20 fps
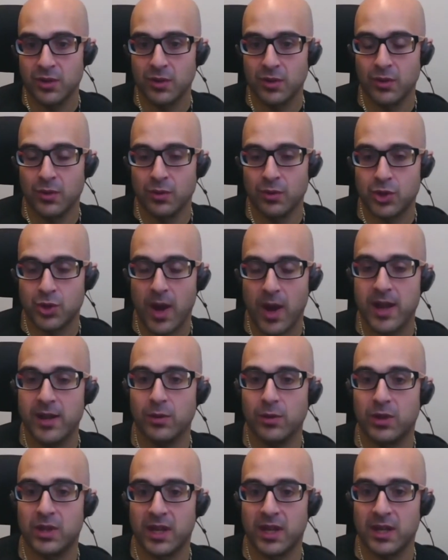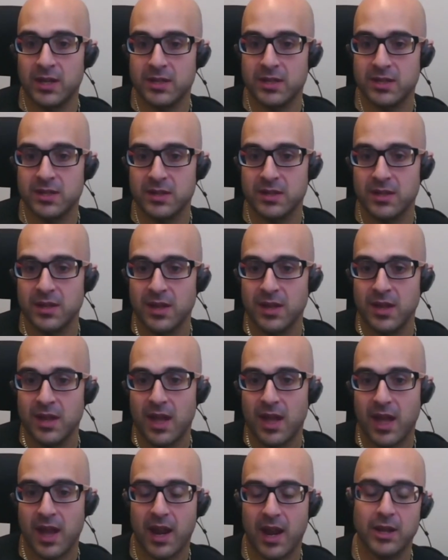try new things,
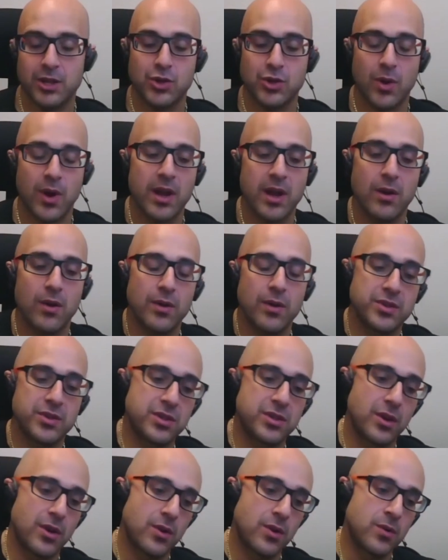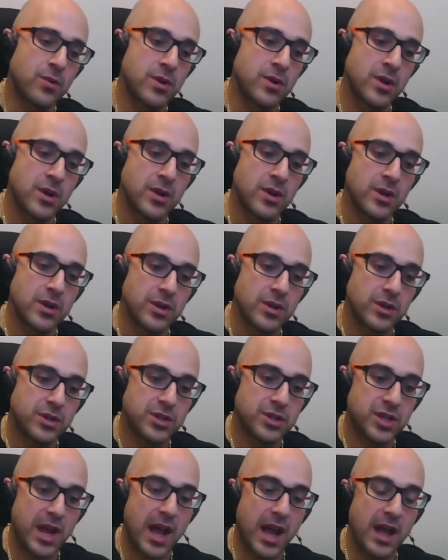and I try to also
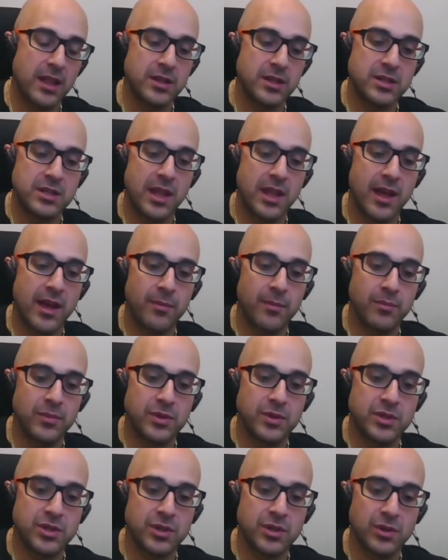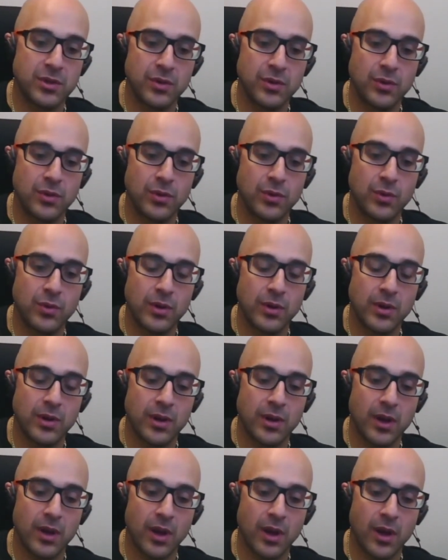challenge them to
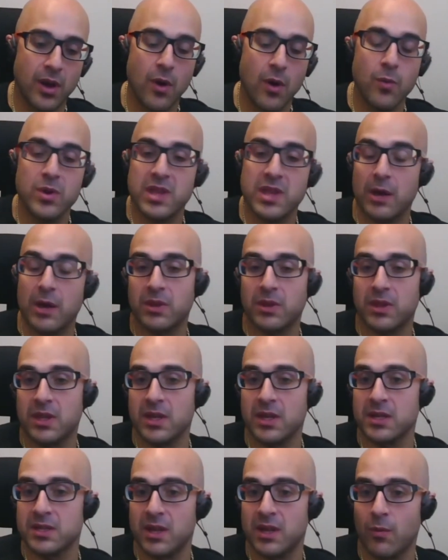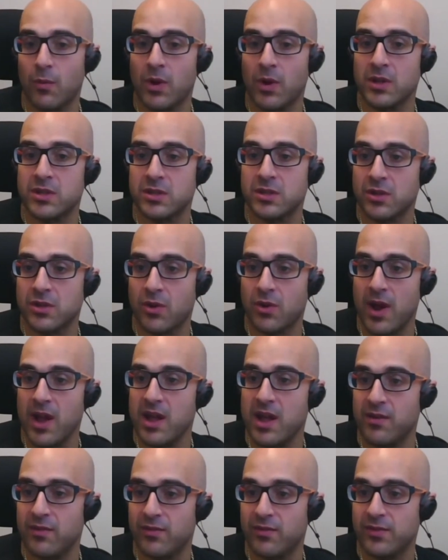go without the things they once
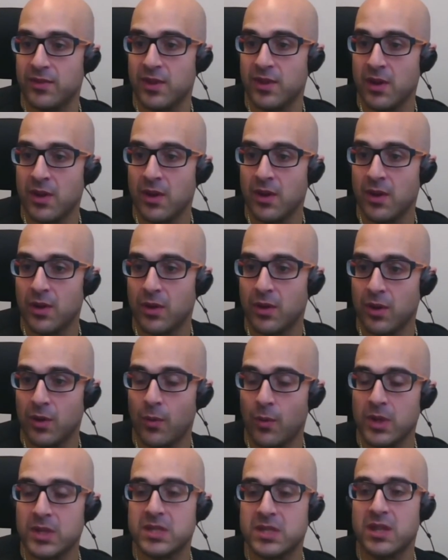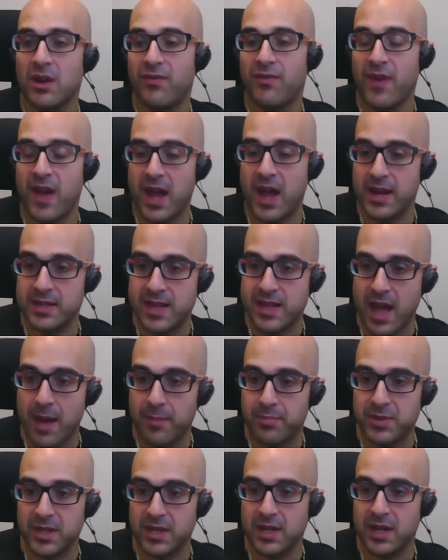craved. Once they're fat
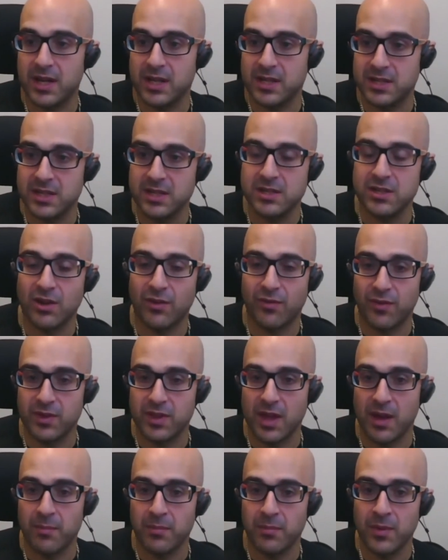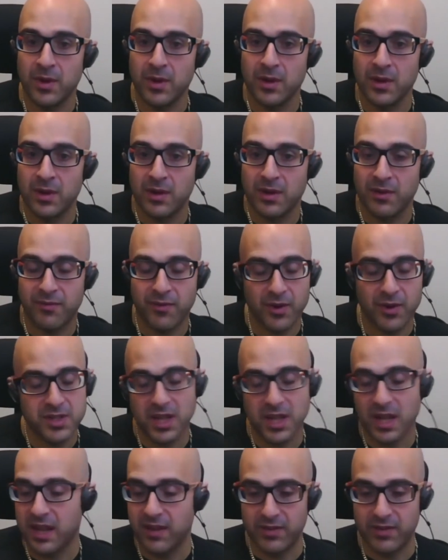adapted and it's easier for them. First,
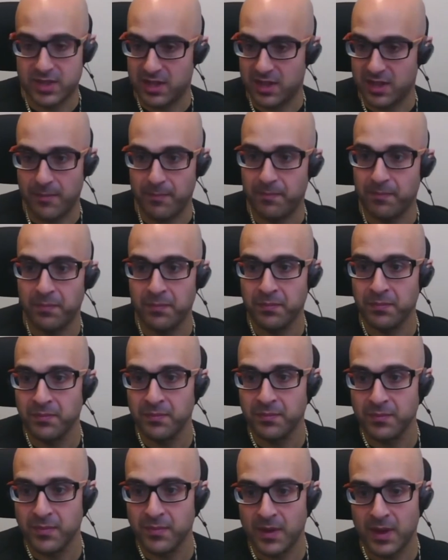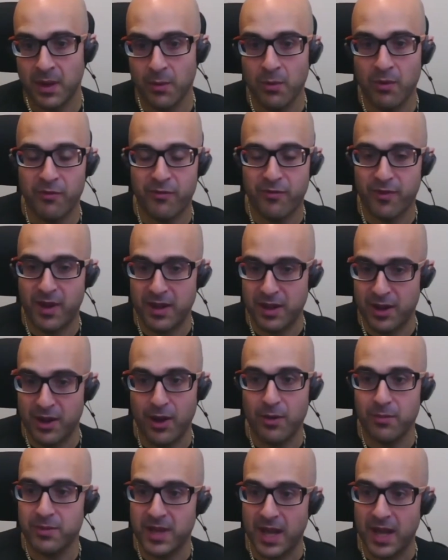I'll give it to them. I won't,
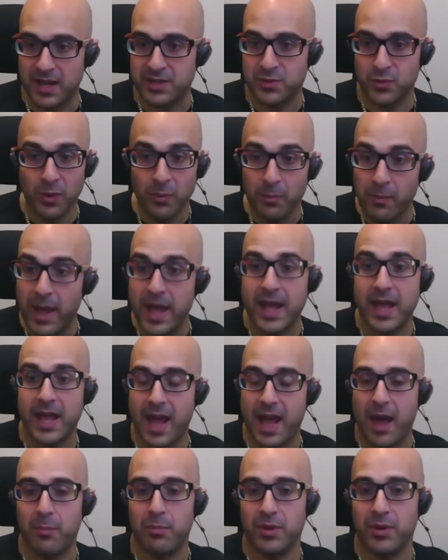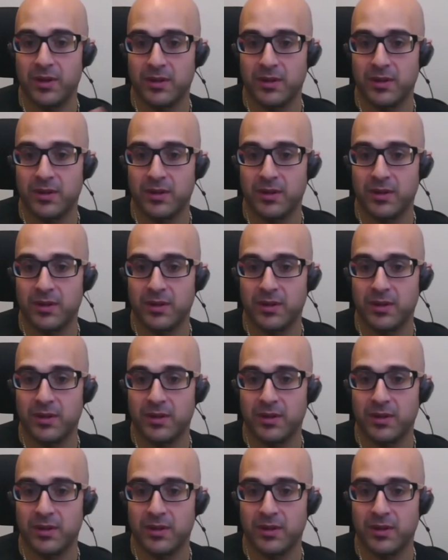yes, we'll make it happen.